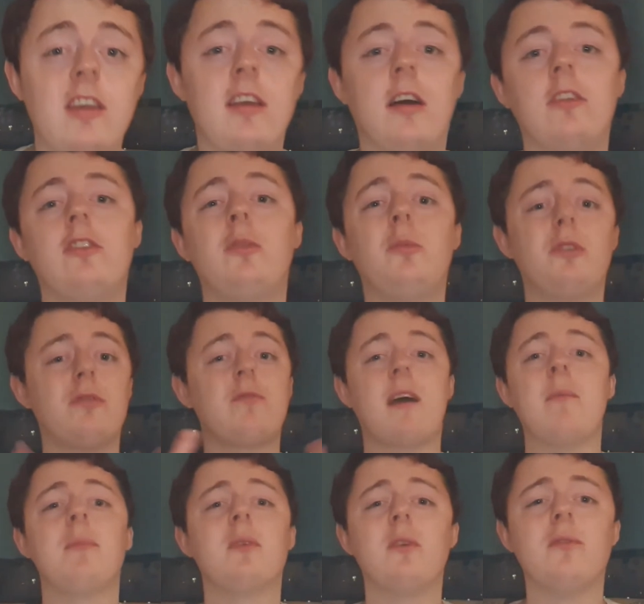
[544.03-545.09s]
I don't want to
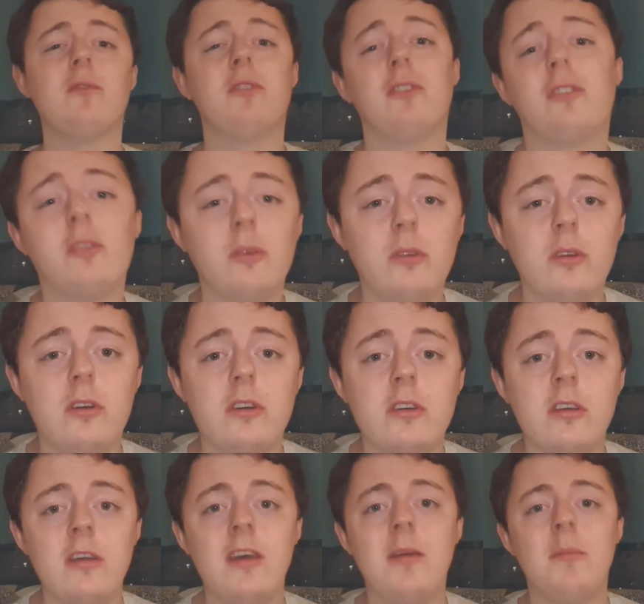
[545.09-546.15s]
ramble on for too long,
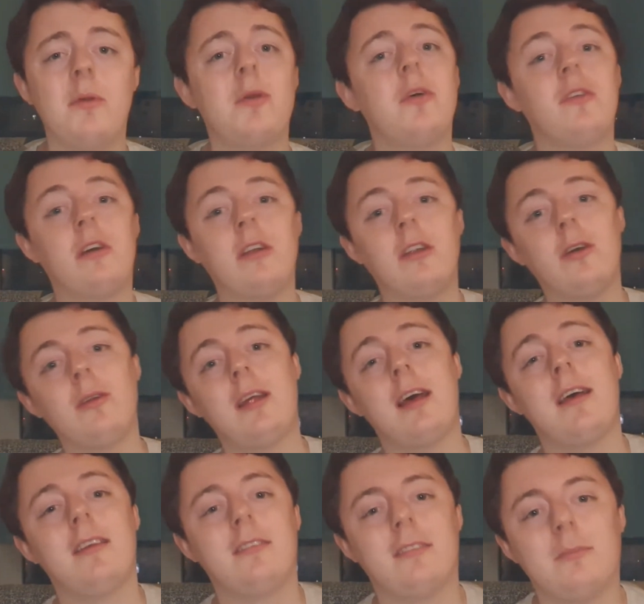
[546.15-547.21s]
because I know
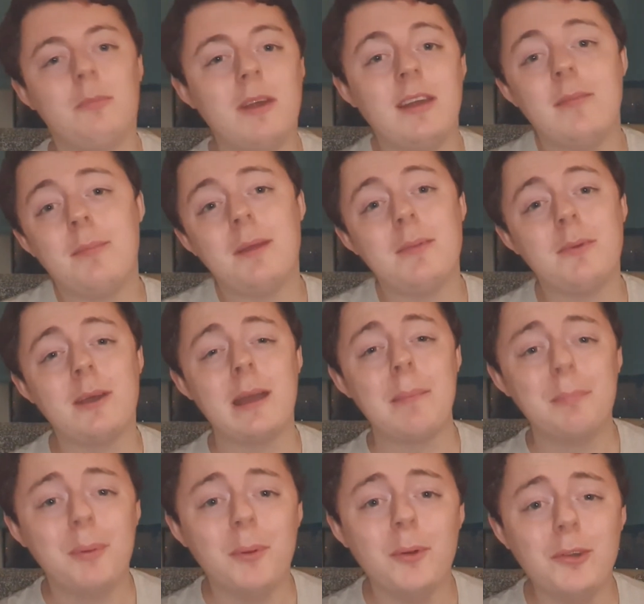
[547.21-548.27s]
that's when people
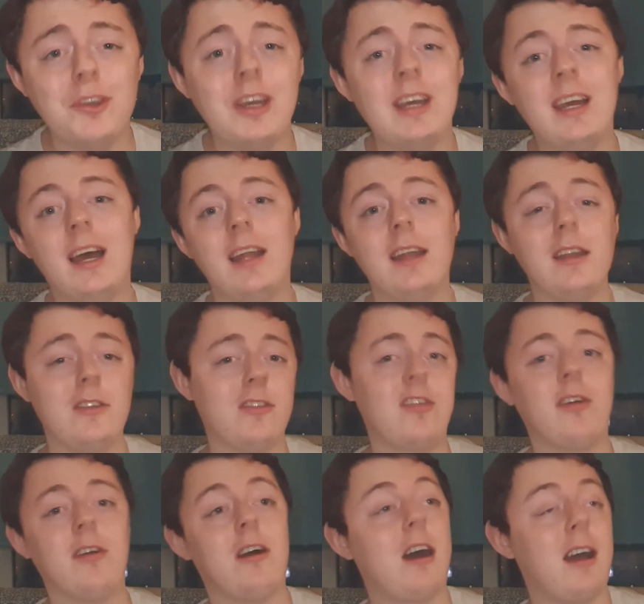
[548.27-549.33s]
get bored and they just
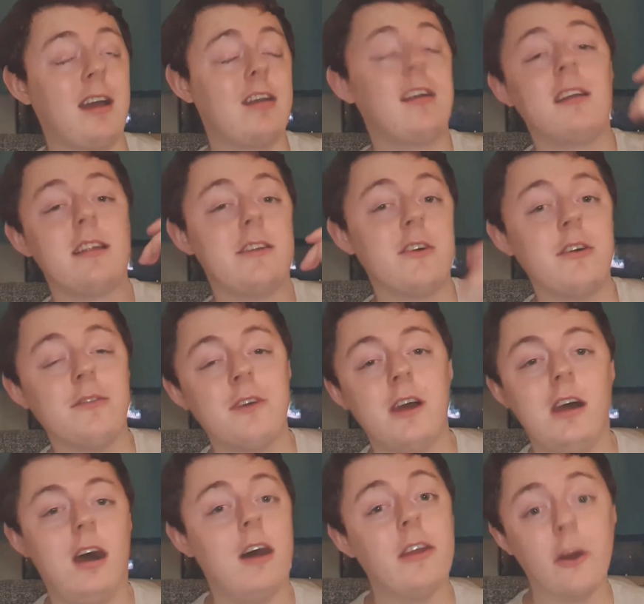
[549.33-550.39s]
go, alright, click off.
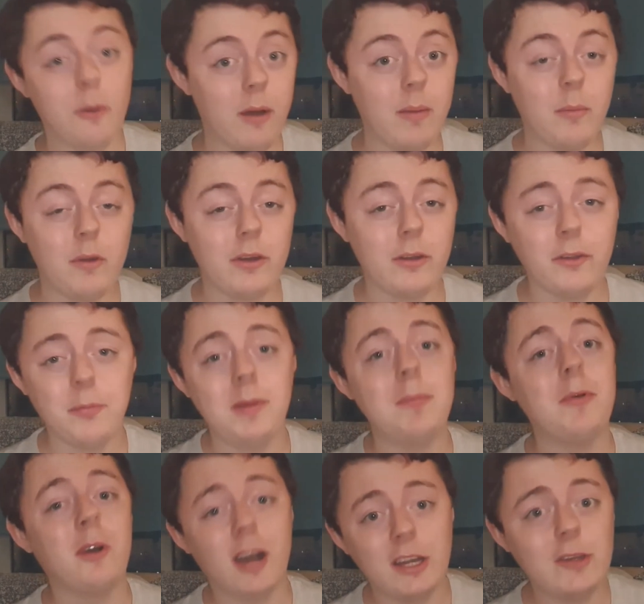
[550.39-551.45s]
I know I'm one of those
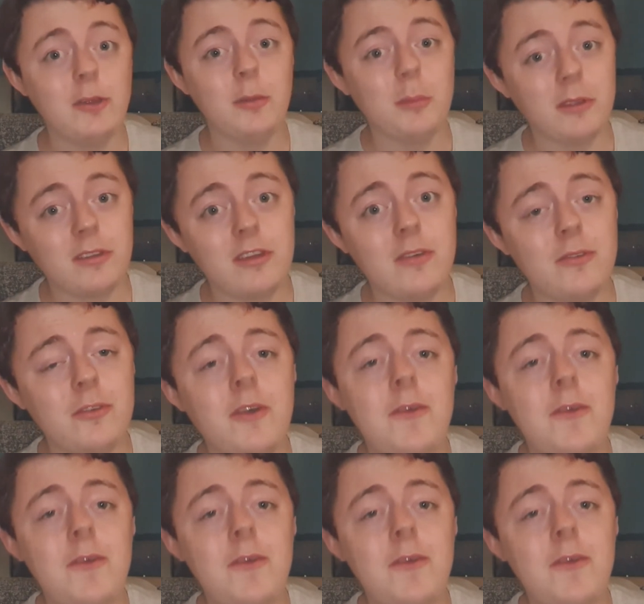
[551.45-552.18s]
people. I do it myself.